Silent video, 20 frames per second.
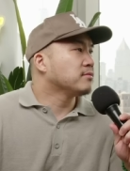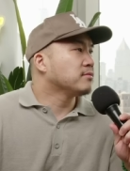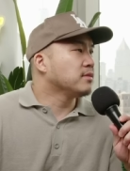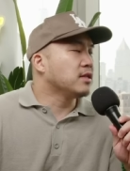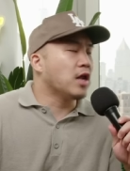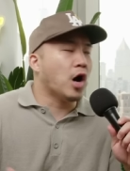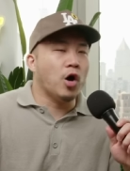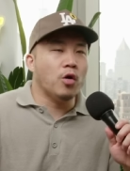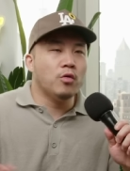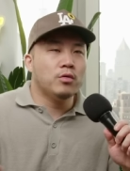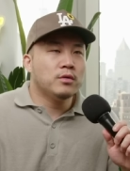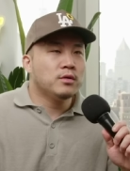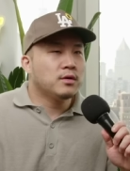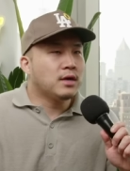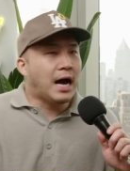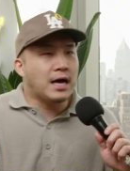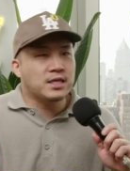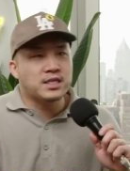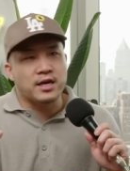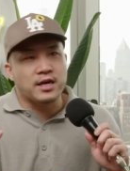No,
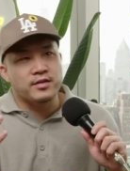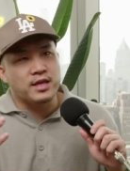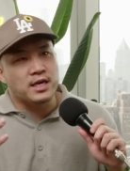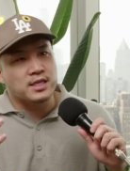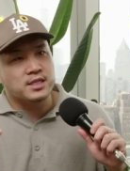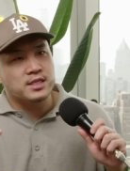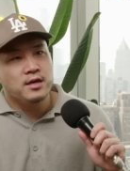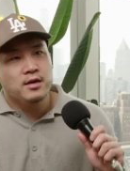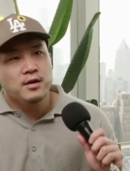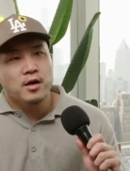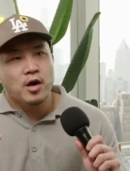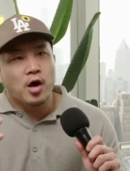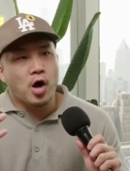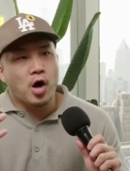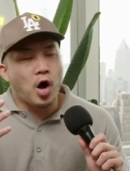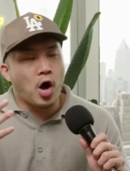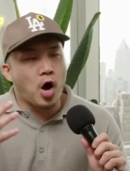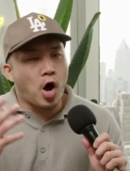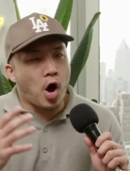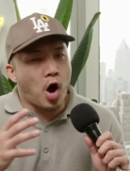I'll tell you this.
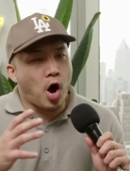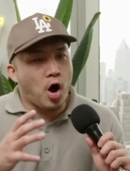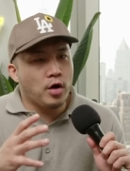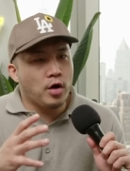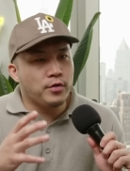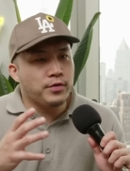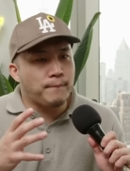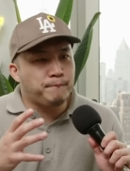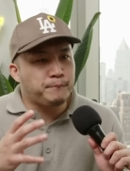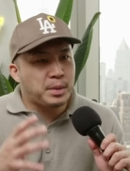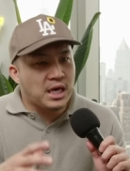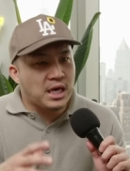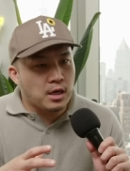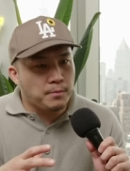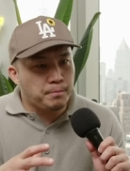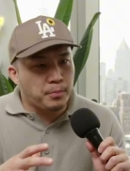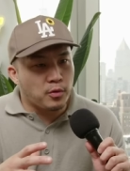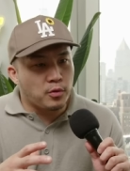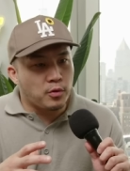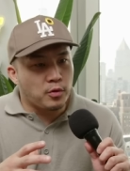All the
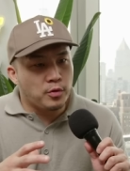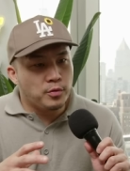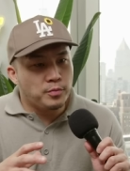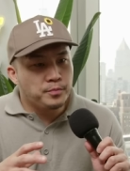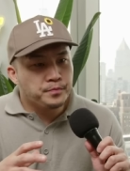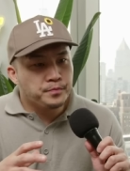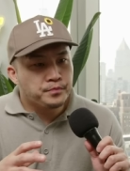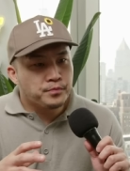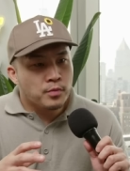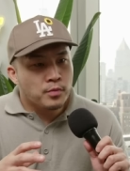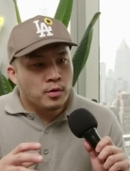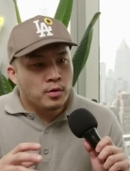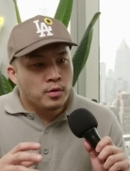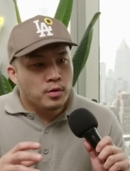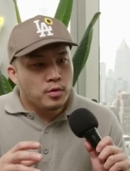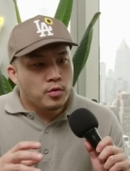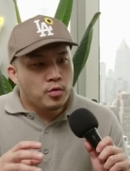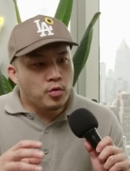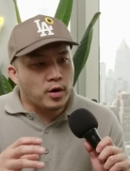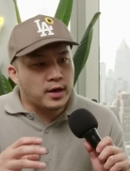people
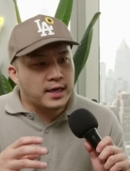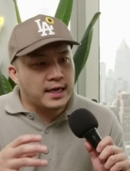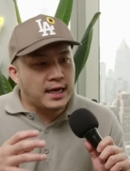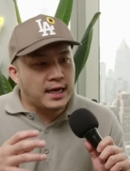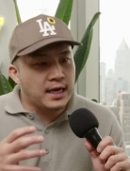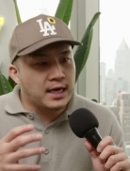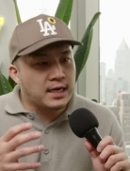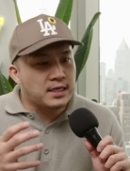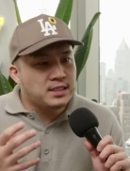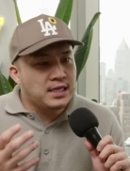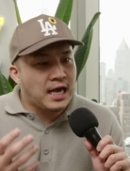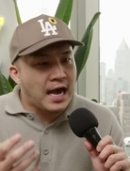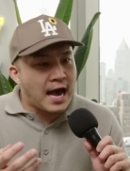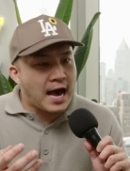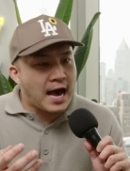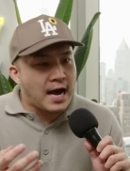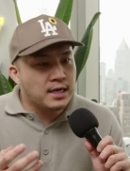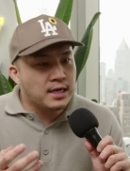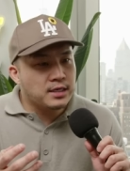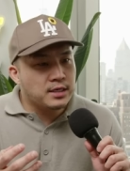who are getting
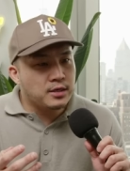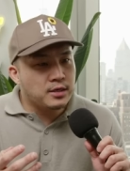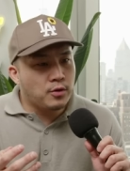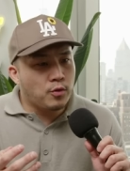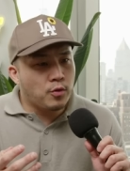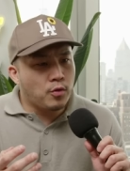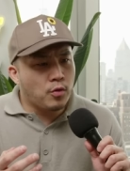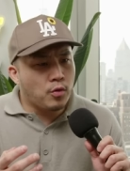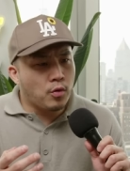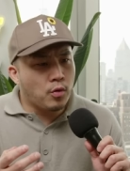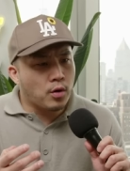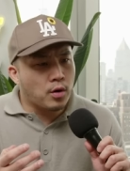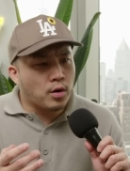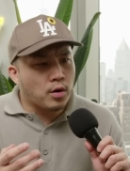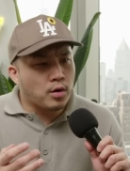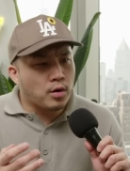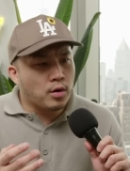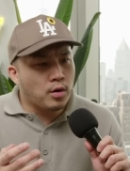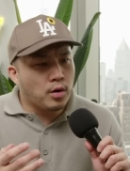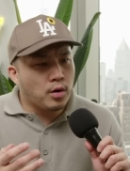attacked
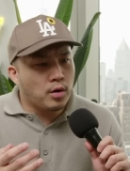or